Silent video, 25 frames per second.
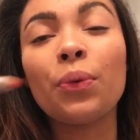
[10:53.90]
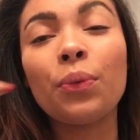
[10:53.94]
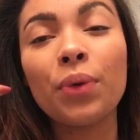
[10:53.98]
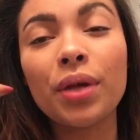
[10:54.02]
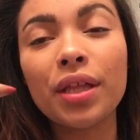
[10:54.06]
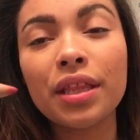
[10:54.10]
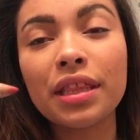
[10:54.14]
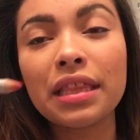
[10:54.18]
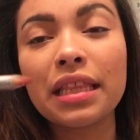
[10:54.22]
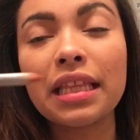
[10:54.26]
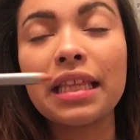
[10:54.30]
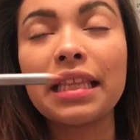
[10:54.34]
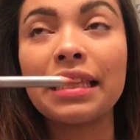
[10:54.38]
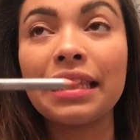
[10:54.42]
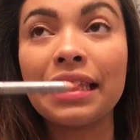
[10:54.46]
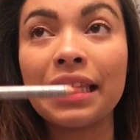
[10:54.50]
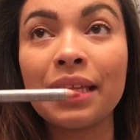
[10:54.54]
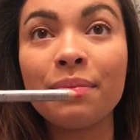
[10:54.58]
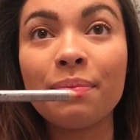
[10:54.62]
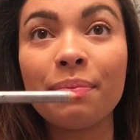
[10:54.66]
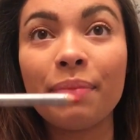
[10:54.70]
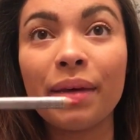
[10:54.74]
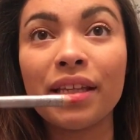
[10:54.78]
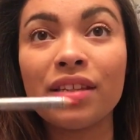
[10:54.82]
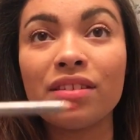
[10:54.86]
with
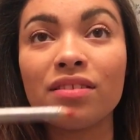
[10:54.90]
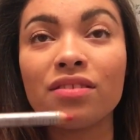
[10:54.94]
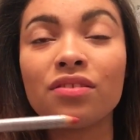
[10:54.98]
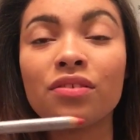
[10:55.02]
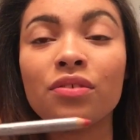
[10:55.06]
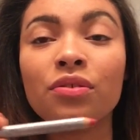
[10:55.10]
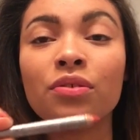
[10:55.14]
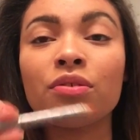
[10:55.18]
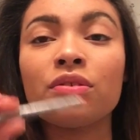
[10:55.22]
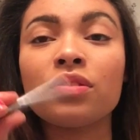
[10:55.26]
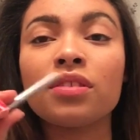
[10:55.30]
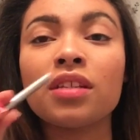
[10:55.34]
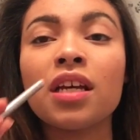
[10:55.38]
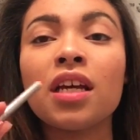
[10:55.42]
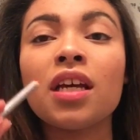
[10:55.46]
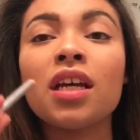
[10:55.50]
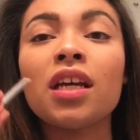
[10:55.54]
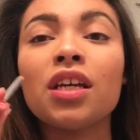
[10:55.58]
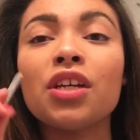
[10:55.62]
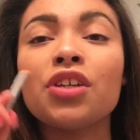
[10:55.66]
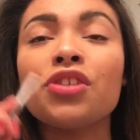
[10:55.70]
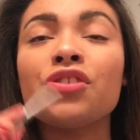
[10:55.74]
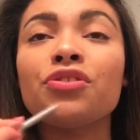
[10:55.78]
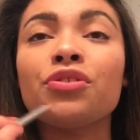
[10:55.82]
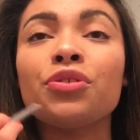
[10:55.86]
lip pencils
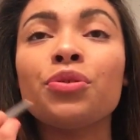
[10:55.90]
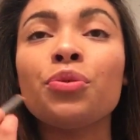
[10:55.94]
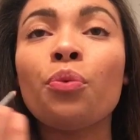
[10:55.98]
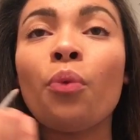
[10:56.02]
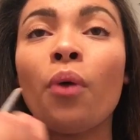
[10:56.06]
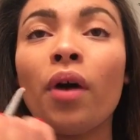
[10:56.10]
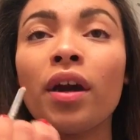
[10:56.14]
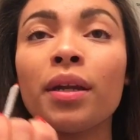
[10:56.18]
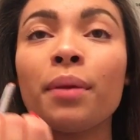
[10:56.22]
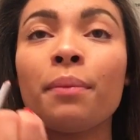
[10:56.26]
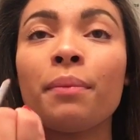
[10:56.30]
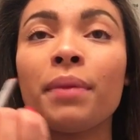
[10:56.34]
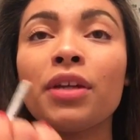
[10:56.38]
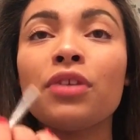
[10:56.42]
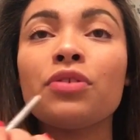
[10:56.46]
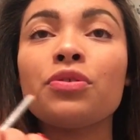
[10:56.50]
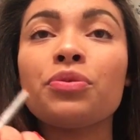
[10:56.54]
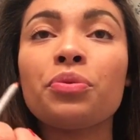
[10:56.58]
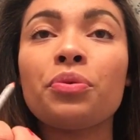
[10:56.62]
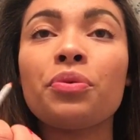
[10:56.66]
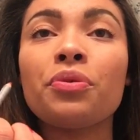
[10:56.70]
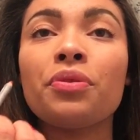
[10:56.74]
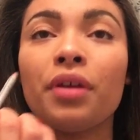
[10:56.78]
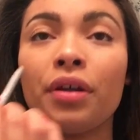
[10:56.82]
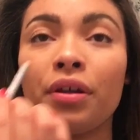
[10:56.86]
is you want to make
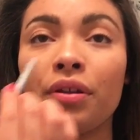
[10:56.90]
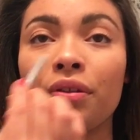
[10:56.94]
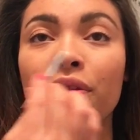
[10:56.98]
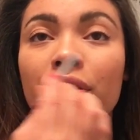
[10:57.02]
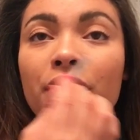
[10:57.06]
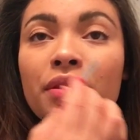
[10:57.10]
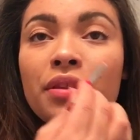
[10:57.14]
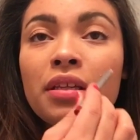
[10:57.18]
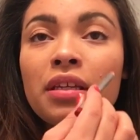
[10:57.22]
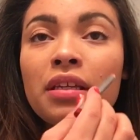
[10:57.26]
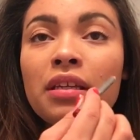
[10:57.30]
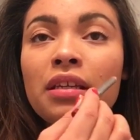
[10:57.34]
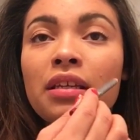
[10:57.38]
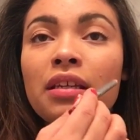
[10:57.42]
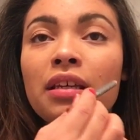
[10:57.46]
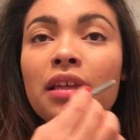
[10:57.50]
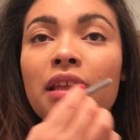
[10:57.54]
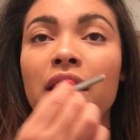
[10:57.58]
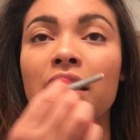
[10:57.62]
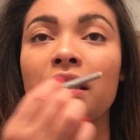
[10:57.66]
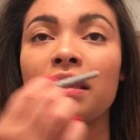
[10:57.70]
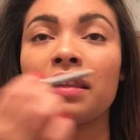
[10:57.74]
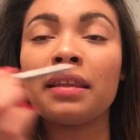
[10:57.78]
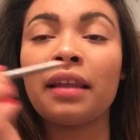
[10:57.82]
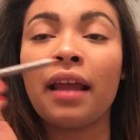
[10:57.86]
sure that the
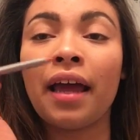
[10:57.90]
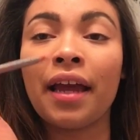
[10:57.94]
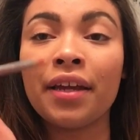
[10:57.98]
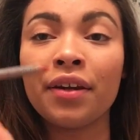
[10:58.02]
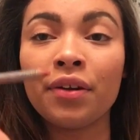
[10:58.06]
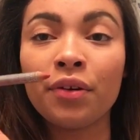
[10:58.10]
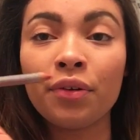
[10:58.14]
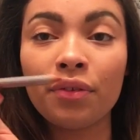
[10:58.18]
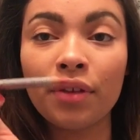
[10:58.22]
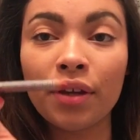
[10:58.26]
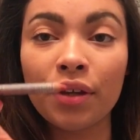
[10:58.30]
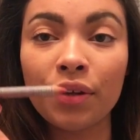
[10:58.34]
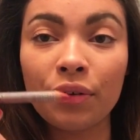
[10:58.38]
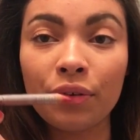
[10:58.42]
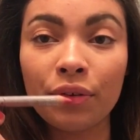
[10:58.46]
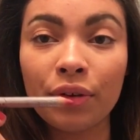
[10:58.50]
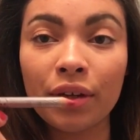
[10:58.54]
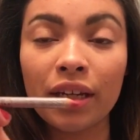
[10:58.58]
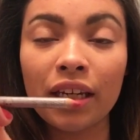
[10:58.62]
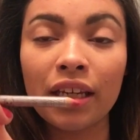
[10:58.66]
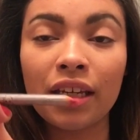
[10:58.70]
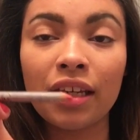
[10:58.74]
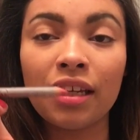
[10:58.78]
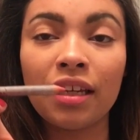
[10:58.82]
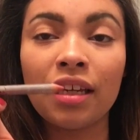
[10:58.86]
liner that you're
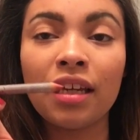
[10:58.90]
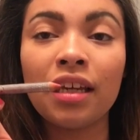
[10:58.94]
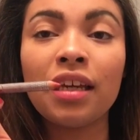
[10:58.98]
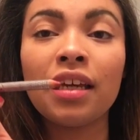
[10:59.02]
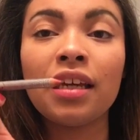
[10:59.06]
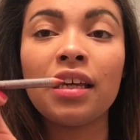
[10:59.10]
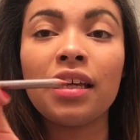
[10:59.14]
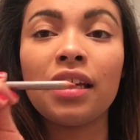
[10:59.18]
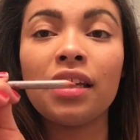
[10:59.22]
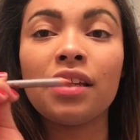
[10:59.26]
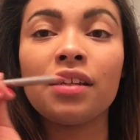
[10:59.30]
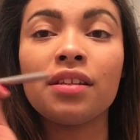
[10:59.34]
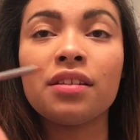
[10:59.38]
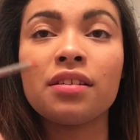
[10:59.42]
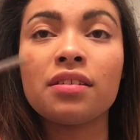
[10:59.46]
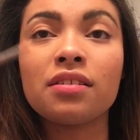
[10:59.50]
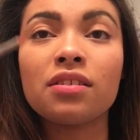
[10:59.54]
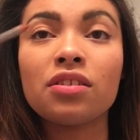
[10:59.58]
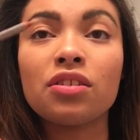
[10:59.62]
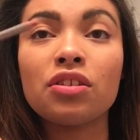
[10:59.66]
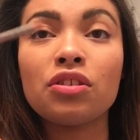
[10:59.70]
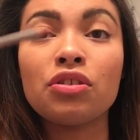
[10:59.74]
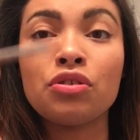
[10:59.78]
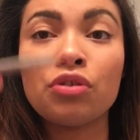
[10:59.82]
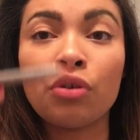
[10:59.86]
getting is
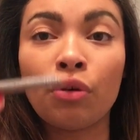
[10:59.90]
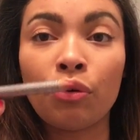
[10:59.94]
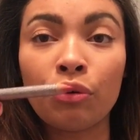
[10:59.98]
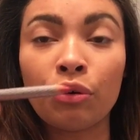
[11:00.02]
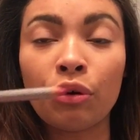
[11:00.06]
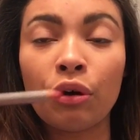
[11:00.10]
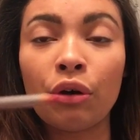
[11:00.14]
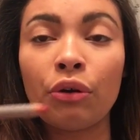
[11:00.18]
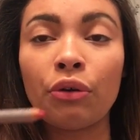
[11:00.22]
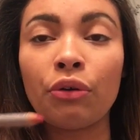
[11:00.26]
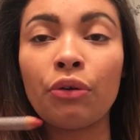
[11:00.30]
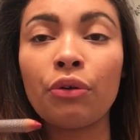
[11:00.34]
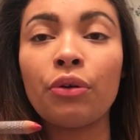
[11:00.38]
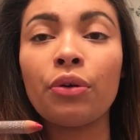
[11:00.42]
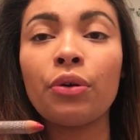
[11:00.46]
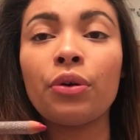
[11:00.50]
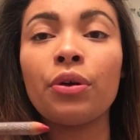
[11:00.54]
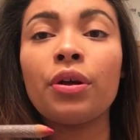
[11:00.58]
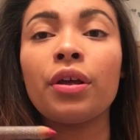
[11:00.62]
darker